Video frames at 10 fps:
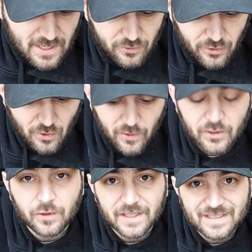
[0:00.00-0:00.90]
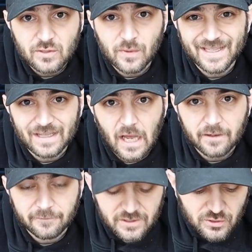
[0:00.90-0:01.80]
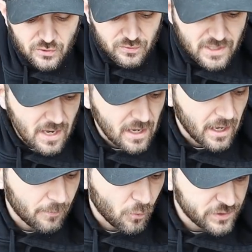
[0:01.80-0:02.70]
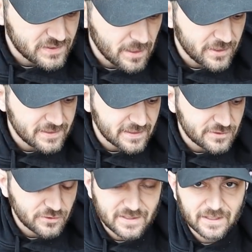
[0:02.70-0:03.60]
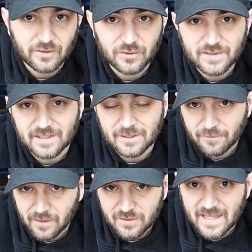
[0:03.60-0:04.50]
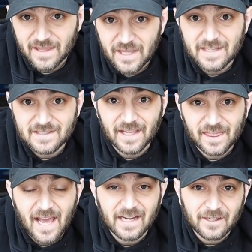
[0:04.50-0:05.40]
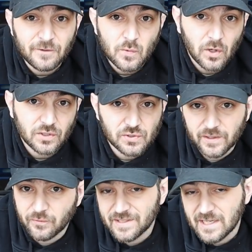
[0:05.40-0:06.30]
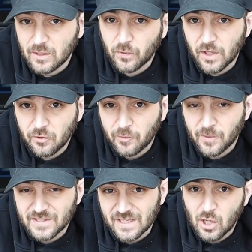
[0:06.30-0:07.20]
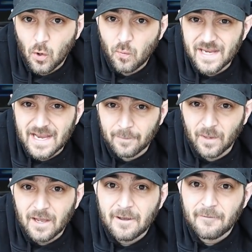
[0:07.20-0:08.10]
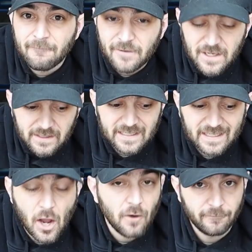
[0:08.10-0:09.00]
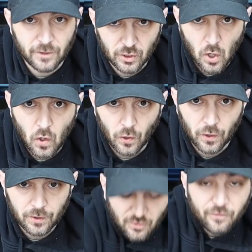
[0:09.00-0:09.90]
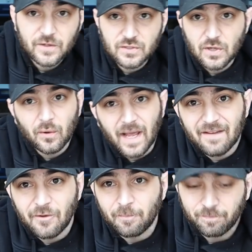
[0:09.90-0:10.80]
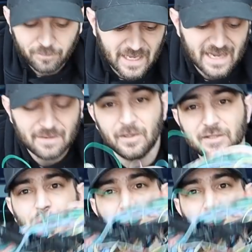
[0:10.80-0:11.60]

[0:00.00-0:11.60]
out, you're going to run into a lot of issues um, with some of the sensor signals, things, of, things like that, if you are trying to retain one hundred percent O E M feeling of the car. So if you don't have a CAN bus